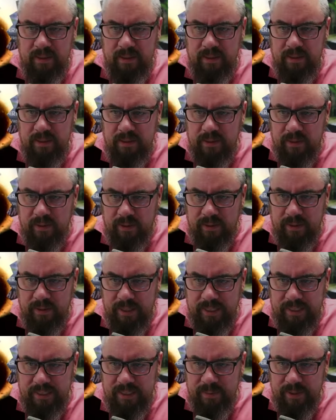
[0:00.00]
So
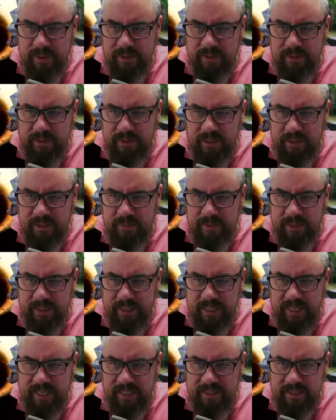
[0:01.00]
that's about as good as we can
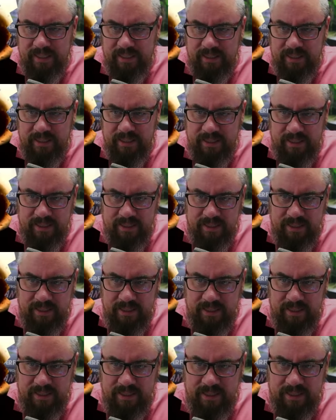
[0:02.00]
get it.
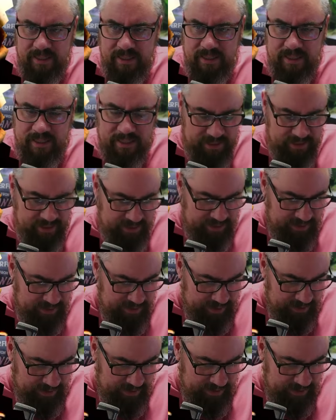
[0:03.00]

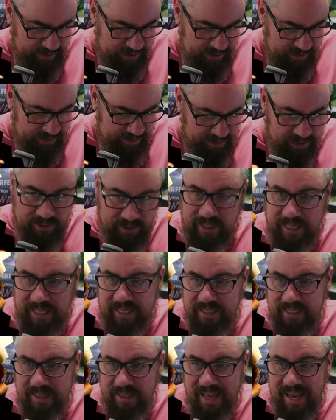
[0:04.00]
Now, it does look like it's
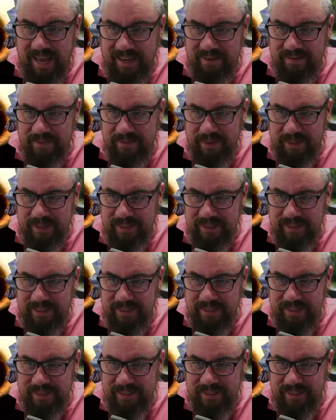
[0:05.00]
alive because
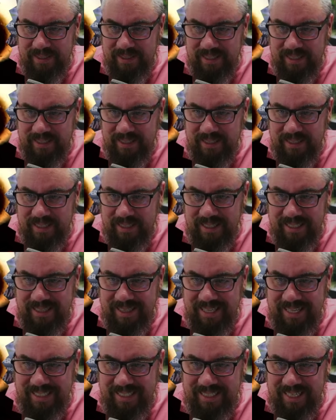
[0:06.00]
there's uh,
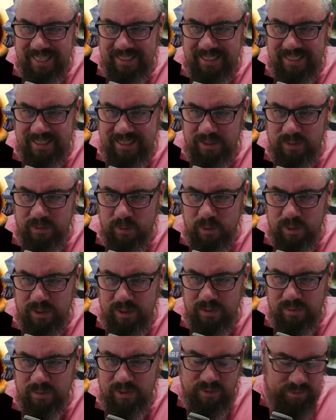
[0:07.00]
that's actually just water
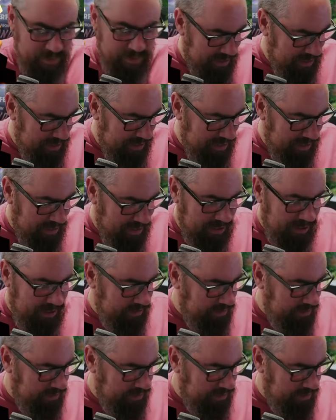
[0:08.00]
movement, I think.